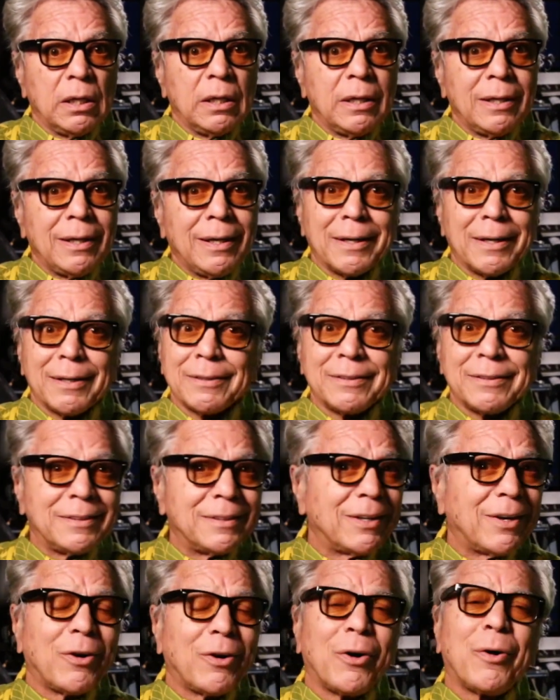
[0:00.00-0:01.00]
And
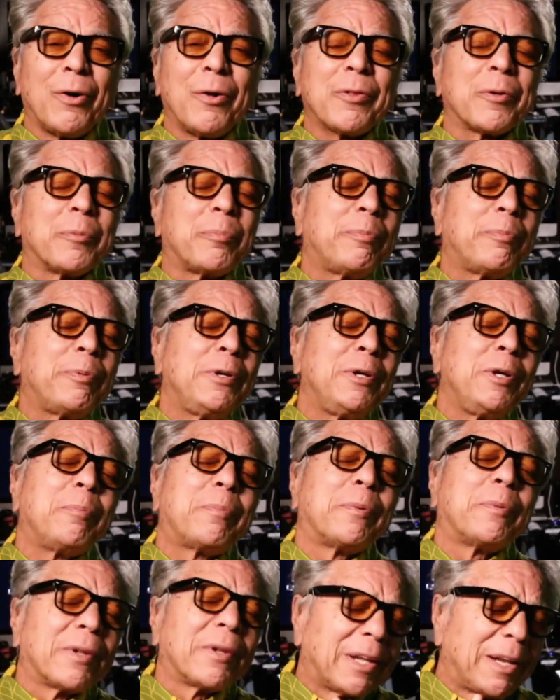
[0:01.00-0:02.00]
all the
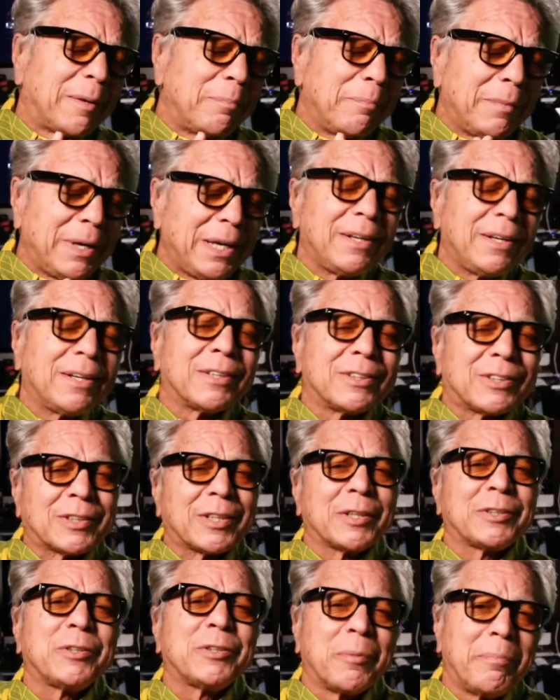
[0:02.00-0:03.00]
people that made it
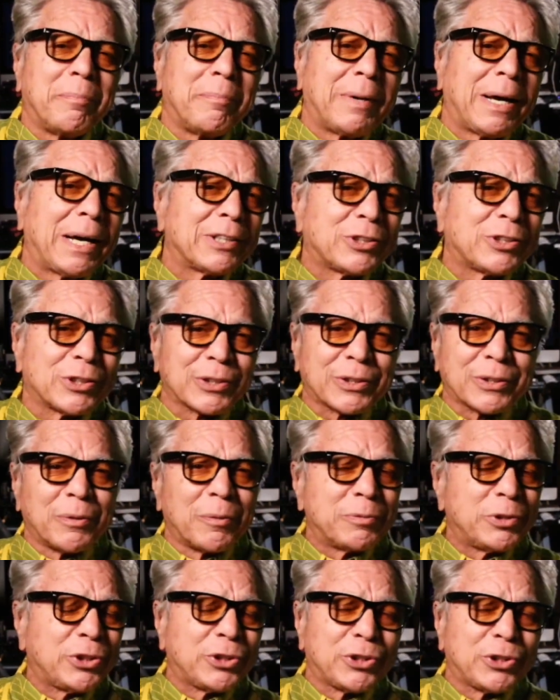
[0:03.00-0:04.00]
such a magical
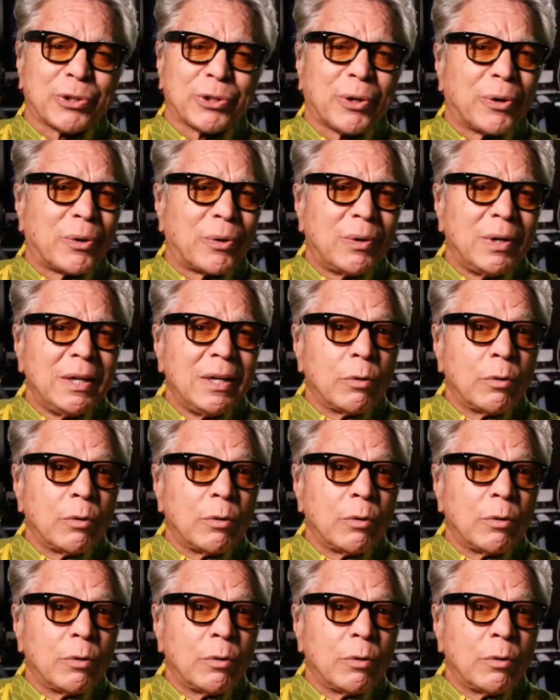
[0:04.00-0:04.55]
show.